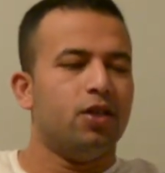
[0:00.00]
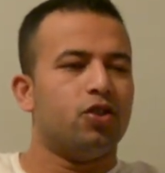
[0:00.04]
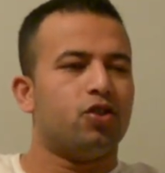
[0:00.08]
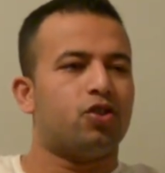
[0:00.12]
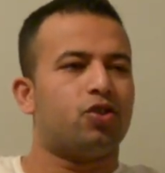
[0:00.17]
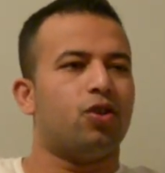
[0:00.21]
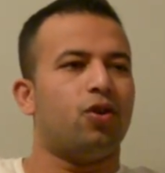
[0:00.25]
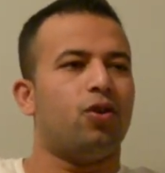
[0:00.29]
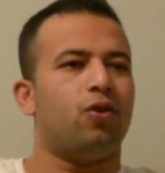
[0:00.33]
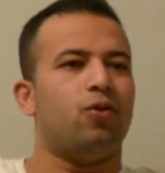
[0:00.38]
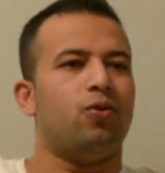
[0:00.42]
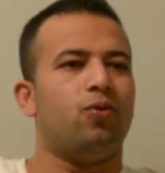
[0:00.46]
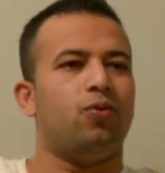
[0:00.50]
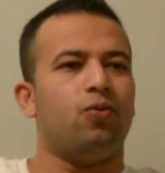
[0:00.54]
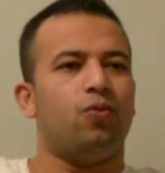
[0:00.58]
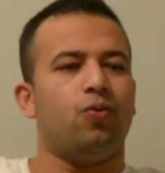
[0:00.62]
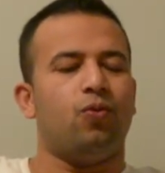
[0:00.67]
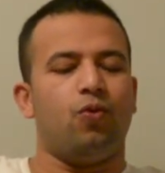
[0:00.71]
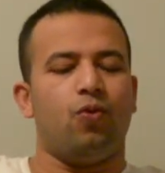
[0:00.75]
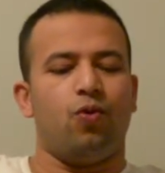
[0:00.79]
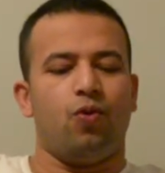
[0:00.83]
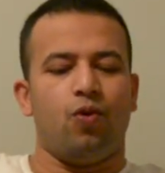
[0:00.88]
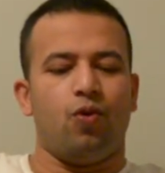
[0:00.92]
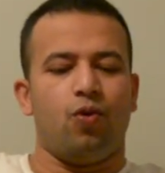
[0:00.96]
So
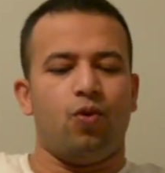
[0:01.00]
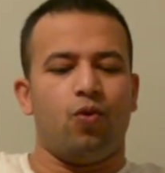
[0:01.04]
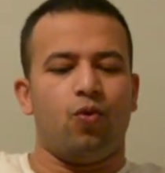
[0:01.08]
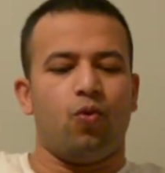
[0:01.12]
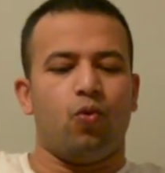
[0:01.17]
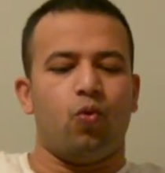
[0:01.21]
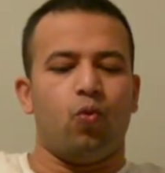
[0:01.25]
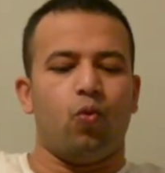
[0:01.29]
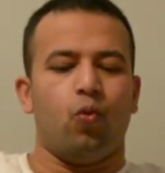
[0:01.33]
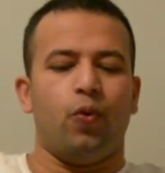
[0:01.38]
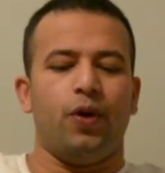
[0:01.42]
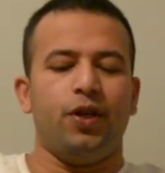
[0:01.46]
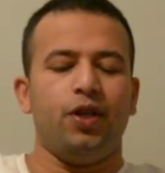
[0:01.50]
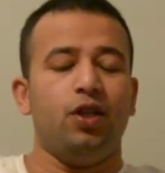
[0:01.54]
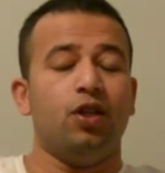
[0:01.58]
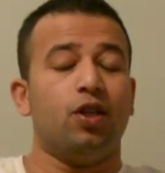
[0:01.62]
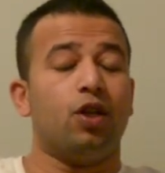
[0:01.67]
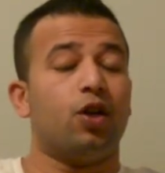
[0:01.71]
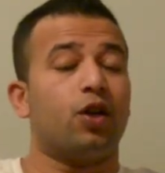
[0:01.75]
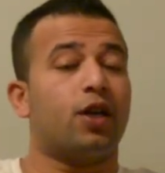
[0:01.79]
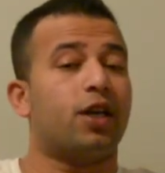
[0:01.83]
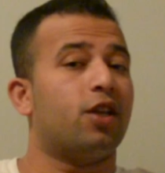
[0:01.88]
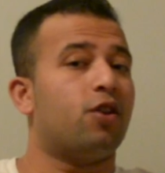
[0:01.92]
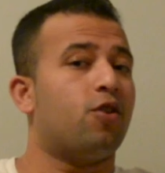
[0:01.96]
when you
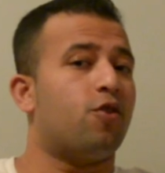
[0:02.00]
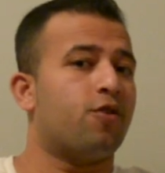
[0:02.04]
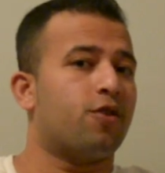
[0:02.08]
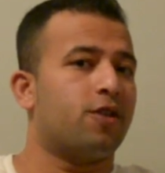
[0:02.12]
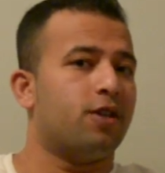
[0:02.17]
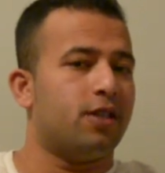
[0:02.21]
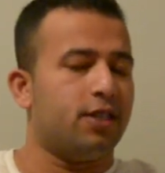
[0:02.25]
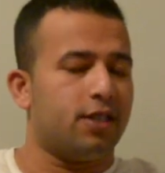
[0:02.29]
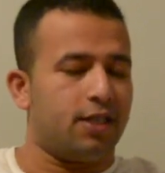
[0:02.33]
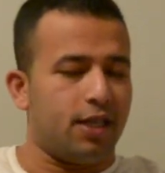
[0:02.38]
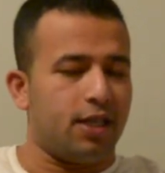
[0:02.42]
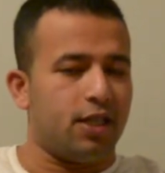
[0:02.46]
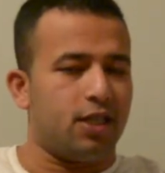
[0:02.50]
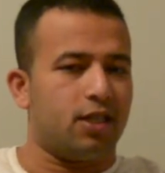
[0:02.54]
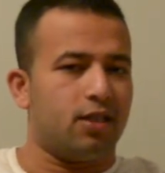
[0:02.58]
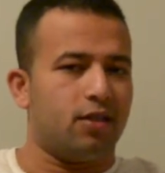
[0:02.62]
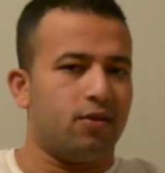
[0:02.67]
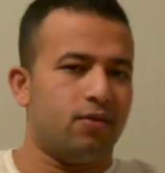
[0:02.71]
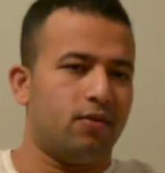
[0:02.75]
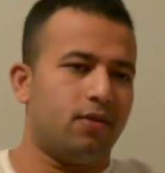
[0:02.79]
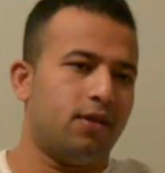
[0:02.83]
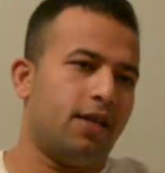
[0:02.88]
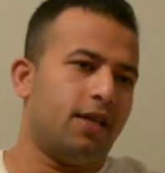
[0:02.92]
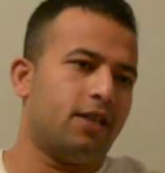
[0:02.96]
look in
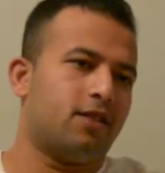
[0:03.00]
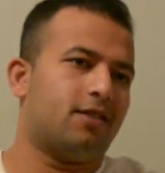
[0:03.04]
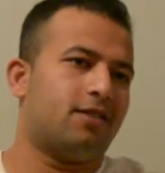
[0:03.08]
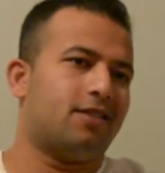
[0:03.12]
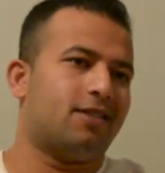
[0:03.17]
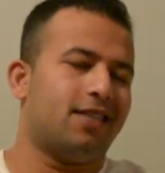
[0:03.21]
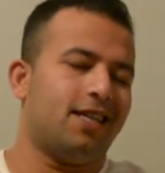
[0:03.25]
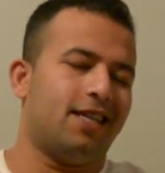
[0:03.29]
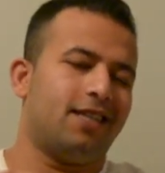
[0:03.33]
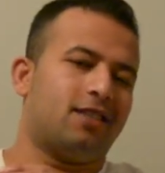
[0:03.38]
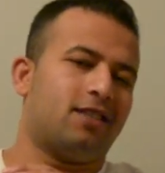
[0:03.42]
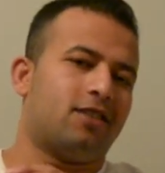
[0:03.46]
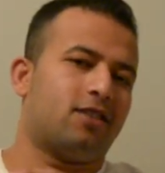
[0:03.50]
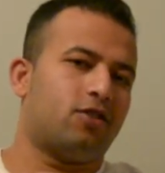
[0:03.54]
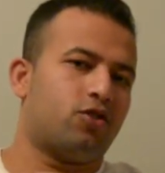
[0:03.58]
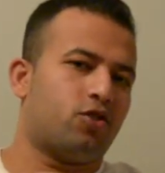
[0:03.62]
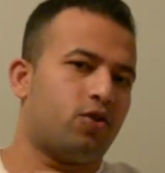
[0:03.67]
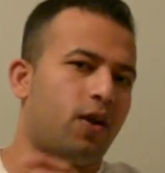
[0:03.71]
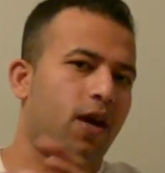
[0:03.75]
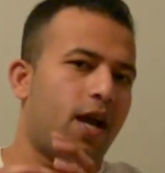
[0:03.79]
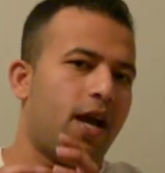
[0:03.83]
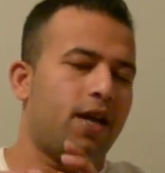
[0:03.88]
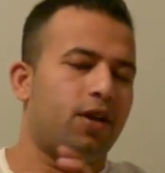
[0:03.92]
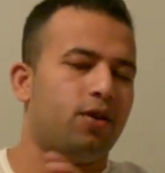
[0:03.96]
organization, let's
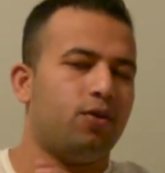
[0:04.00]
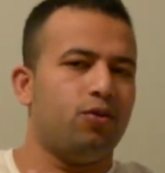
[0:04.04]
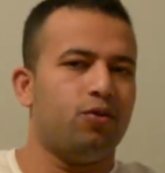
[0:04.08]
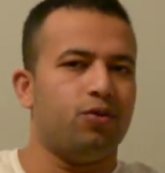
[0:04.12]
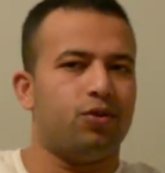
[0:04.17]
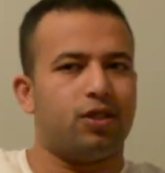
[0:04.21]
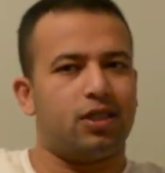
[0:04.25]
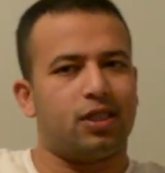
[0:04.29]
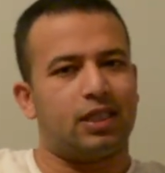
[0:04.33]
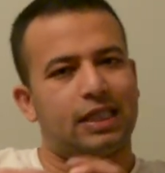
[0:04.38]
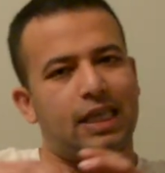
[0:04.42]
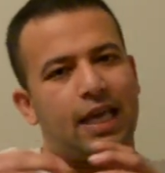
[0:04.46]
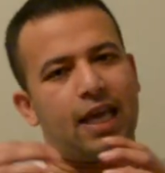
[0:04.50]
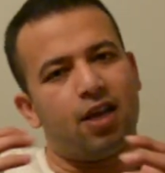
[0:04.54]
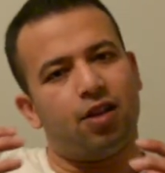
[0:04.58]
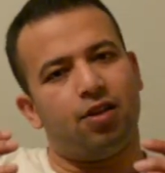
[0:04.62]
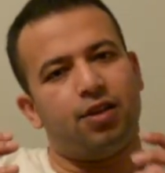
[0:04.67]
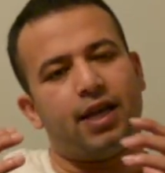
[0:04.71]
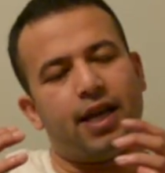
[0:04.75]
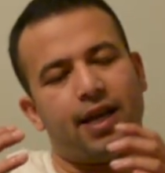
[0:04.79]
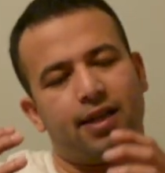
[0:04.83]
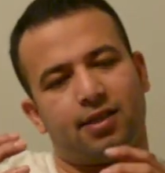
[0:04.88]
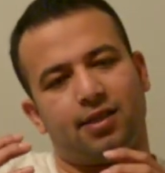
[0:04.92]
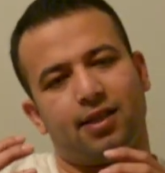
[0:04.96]
try to
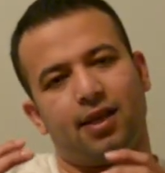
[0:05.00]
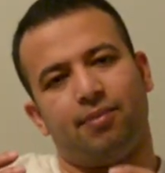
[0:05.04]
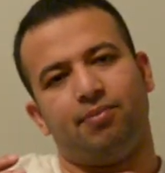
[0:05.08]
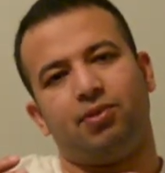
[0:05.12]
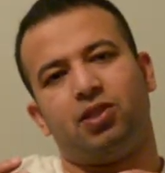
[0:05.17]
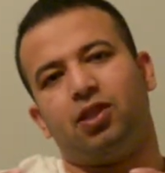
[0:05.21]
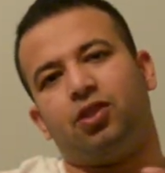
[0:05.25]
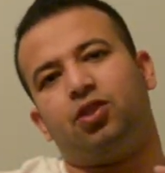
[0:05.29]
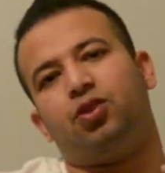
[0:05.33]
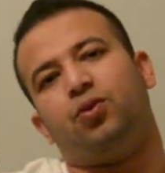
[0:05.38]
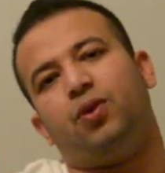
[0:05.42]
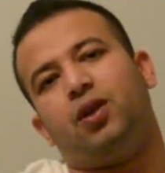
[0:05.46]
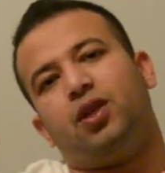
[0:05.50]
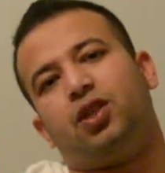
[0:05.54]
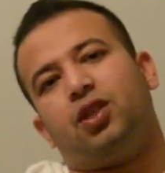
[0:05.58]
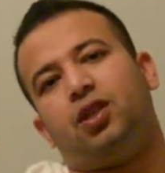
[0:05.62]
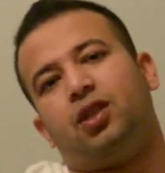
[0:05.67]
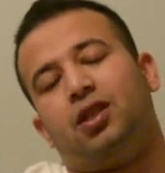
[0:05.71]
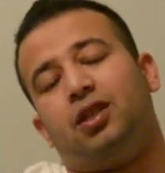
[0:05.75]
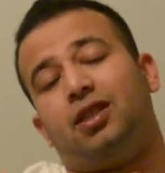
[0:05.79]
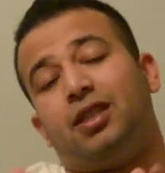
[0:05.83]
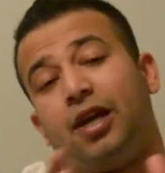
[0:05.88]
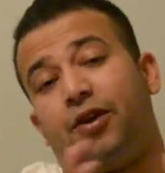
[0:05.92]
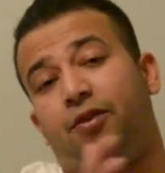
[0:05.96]
scale that same
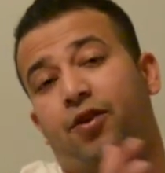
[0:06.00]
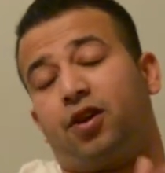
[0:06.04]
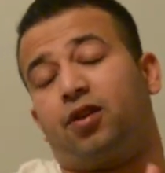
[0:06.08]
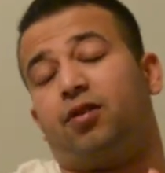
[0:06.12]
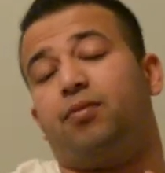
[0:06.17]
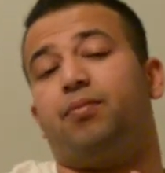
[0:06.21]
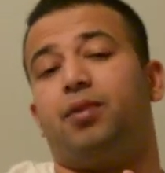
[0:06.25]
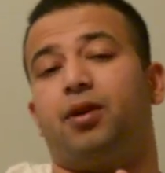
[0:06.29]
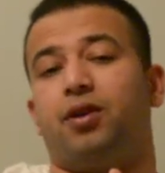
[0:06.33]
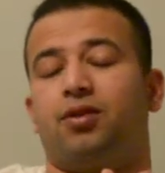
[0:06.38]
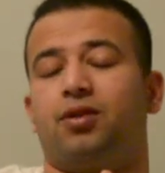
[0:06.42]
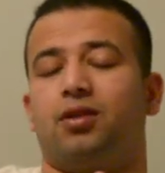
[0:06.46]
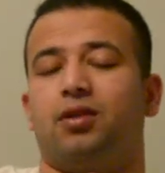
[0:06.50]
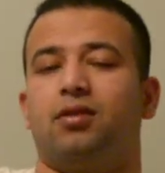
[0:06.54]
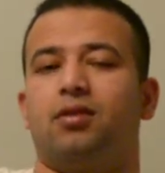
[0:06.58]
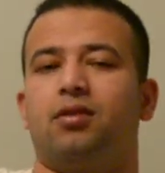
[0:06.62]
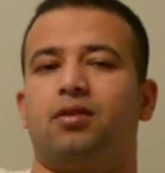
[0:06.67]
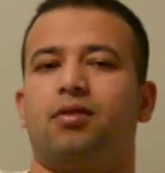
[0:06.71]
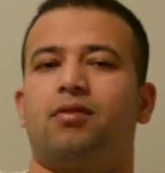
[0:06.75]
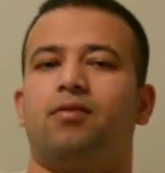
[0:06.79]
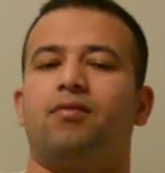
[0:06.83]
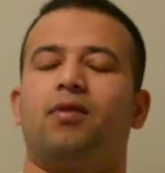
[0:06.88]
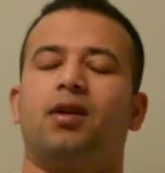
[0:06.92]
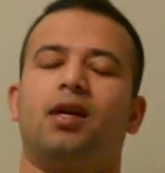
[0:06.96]
situation in direct comparison,
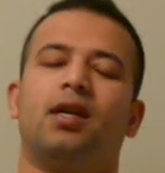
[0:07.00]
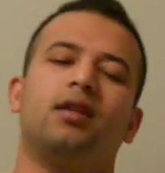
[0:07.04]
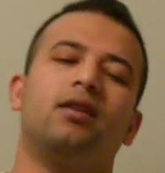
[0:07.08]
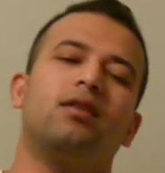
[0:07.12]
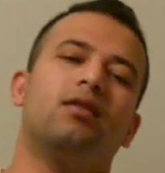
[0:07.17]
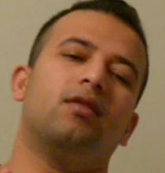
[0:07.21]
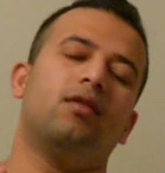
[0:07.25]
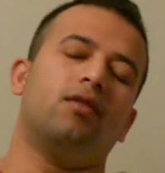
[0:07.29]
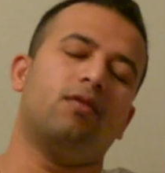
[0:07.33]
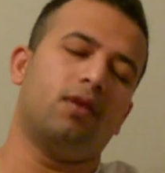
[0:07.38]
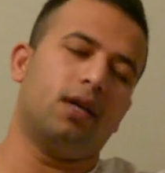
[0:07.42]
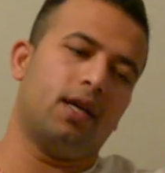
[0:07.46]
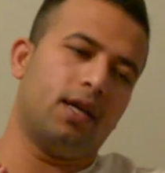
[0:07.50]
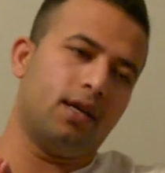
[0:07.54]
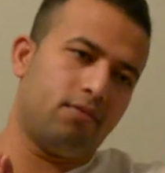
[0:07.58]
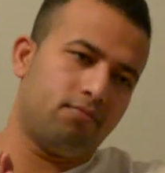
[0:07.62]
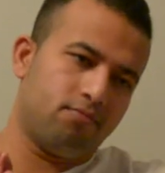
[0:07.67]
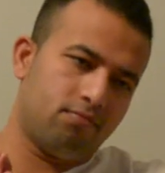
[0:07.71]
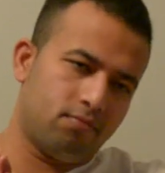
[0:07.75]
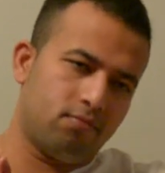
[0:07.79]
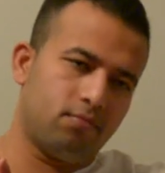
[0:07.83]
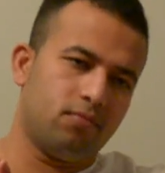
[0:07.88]
right? Okay.